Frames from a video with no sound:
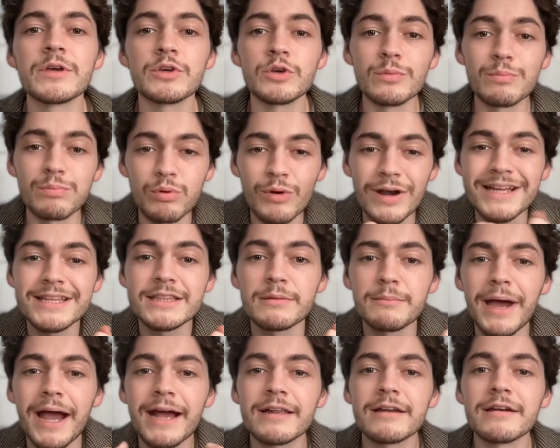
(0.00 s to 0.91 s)
You break
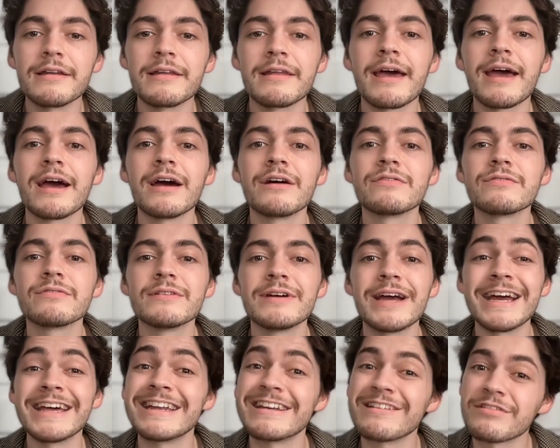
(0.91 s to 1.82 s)
the magnet in half,
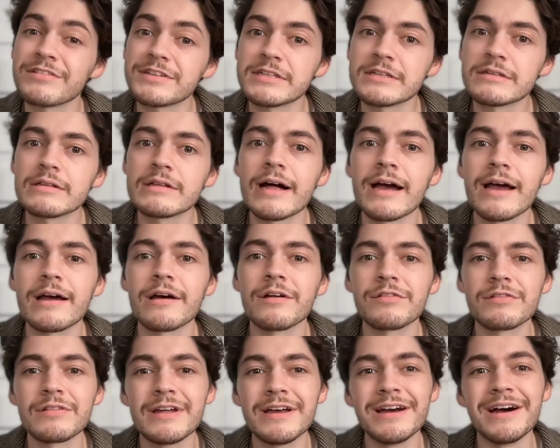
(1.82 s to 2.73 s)
and it still
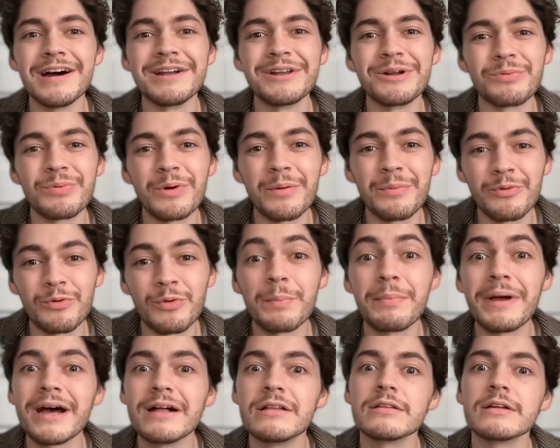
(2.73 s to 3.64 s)
has an
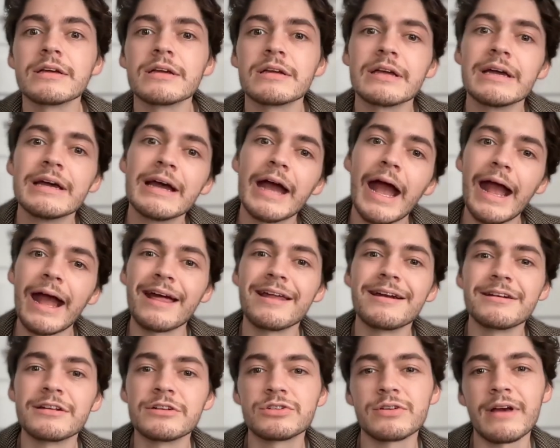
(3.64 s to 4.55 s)
repelling
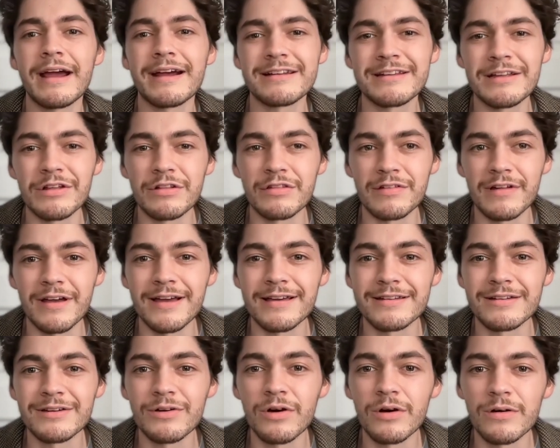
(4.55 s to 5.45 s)
and an attracting
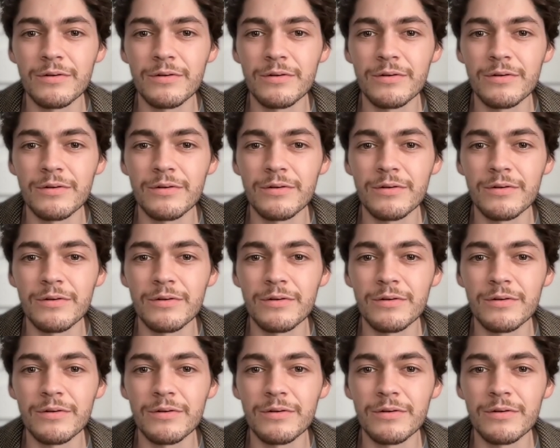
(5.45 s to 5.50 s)
side.